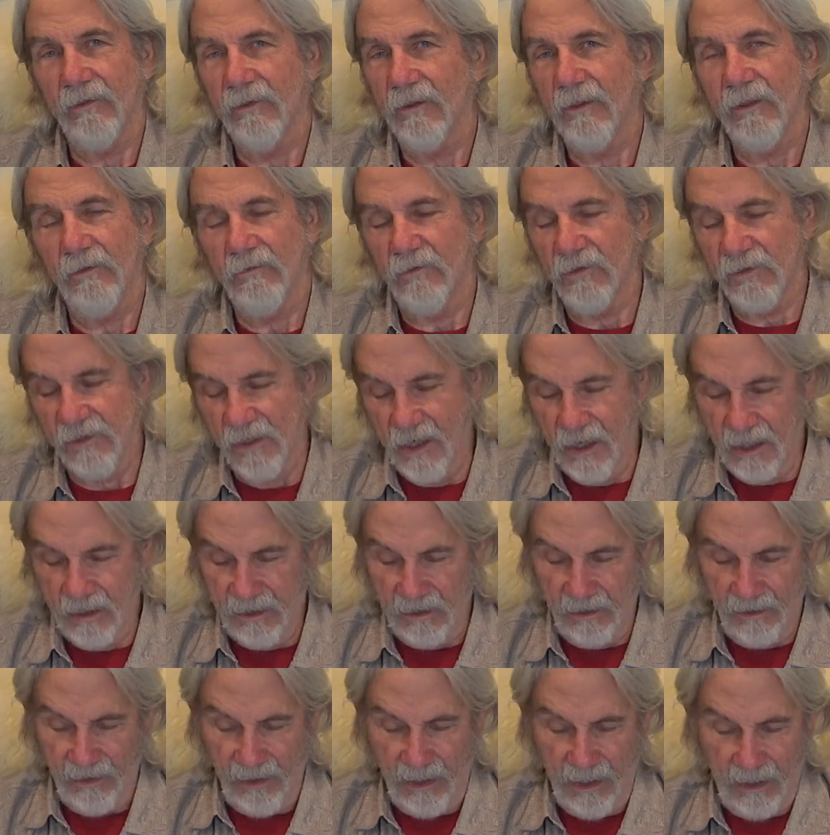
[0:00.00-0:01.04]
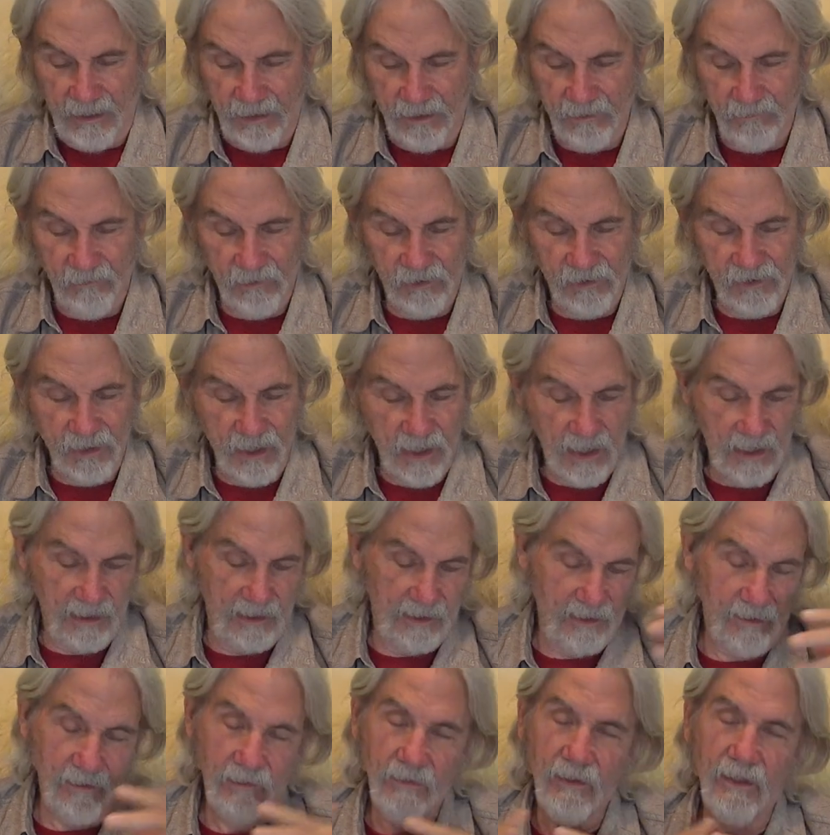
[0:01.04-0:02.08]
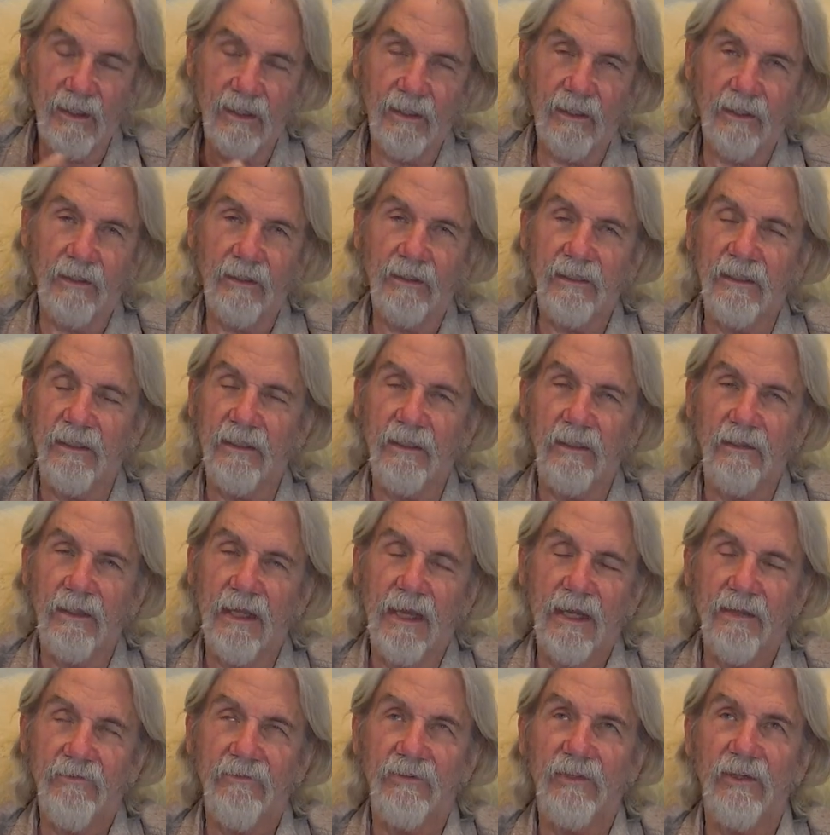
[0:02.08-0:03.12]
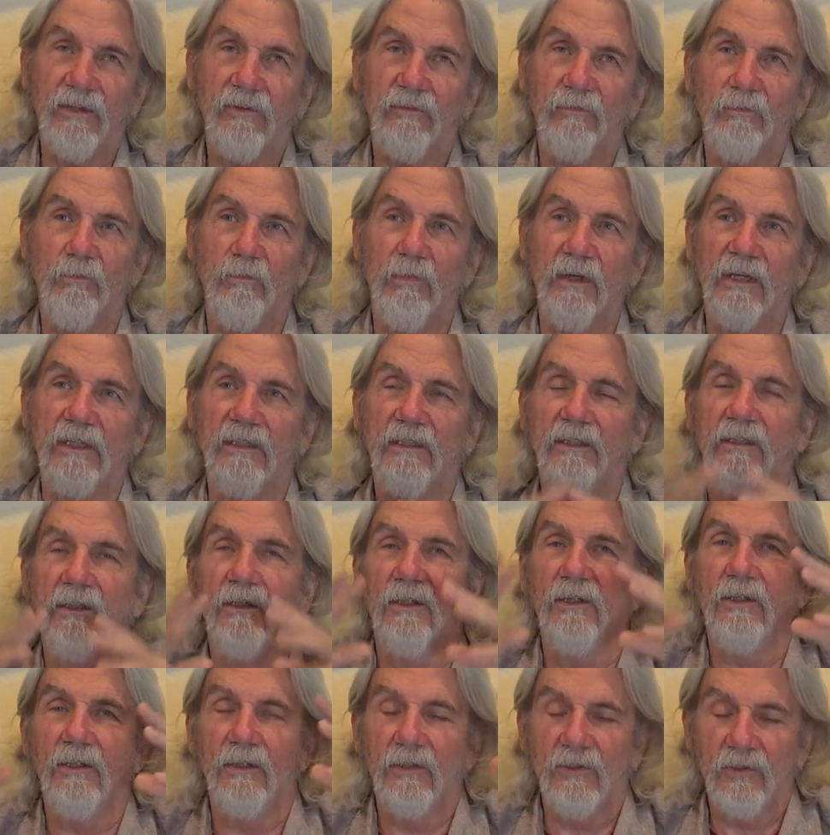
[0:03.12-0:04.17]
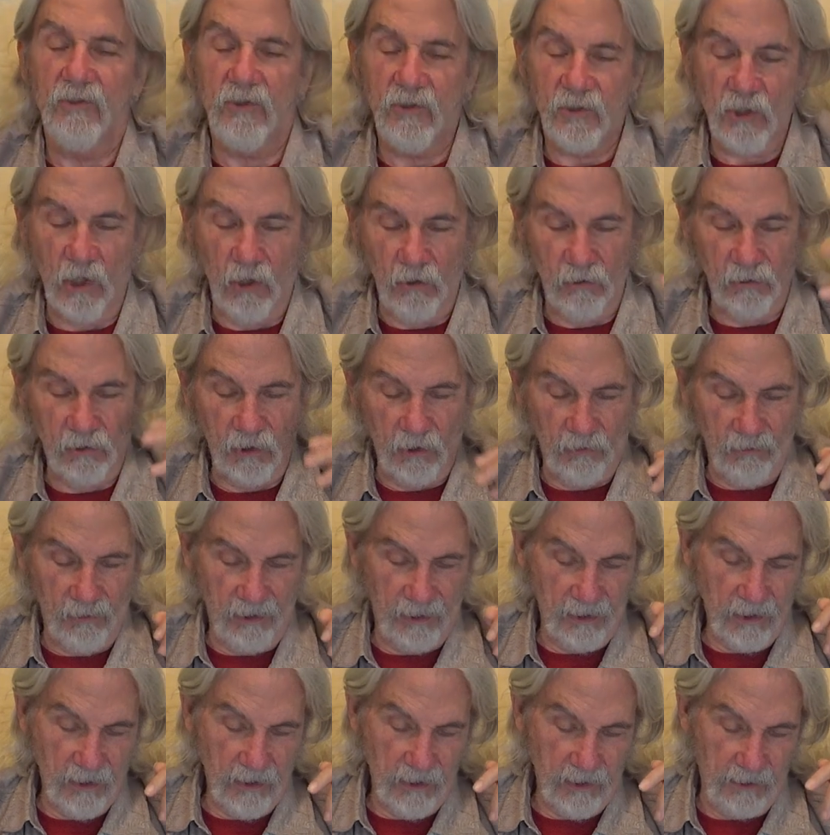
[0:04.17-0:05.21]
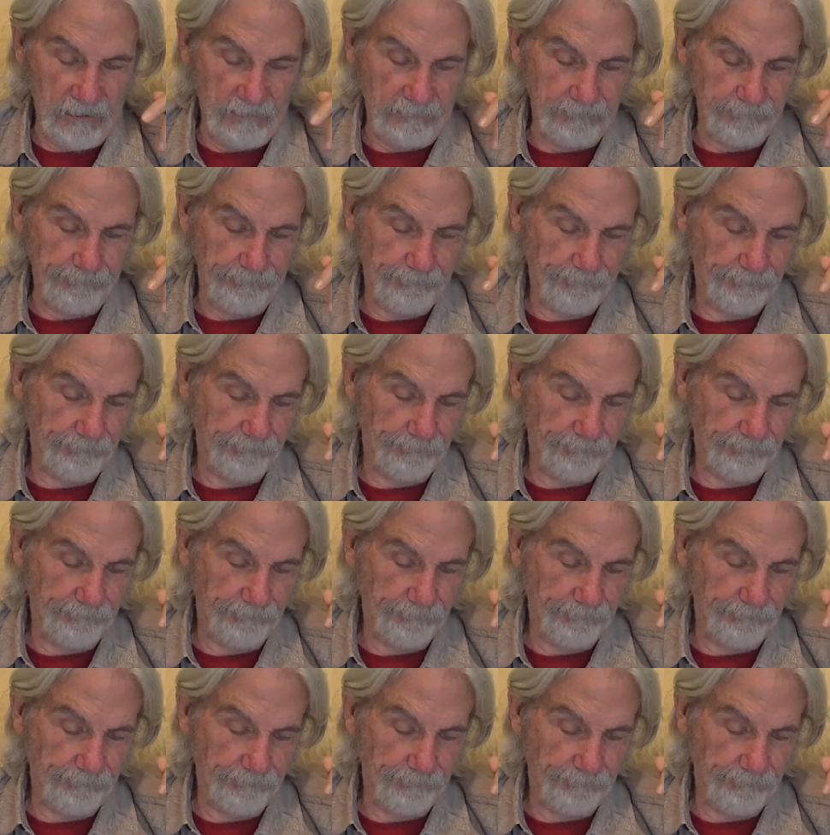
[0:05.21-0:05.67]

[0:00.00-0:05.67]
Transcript: it was not in that. It was not uh, in having this big show going on.